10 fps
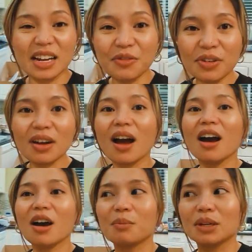Kind of
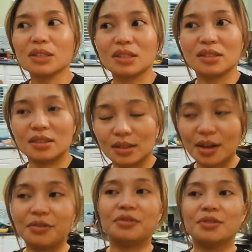forgot how much
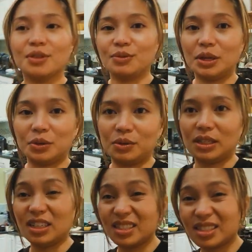stuff we own
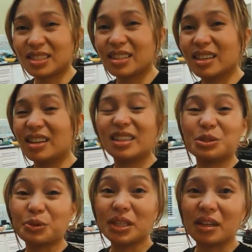and it's
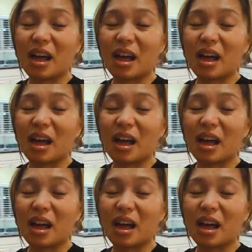it's really a